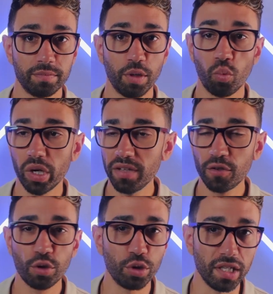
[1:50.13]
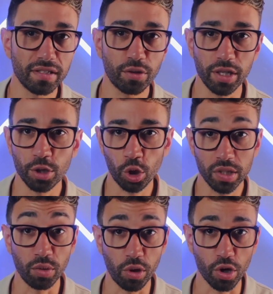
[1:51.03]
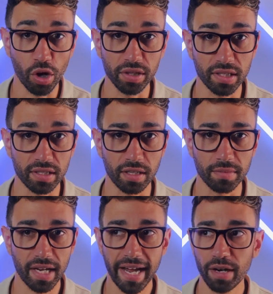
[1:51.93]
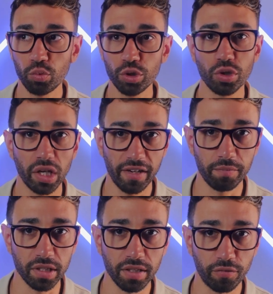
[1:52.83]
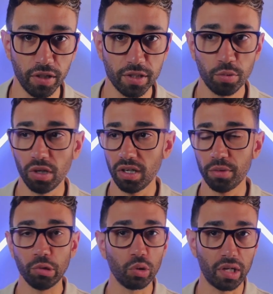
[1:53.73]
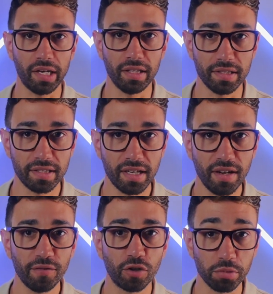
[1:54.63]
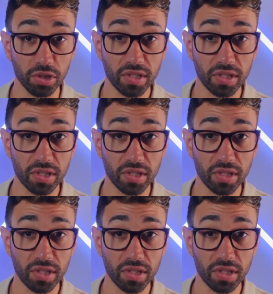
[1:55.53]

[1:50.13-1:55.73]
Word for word: But what if you could integrate DocuSign with your other systems? How would your life be different? Well, it would look like this. From your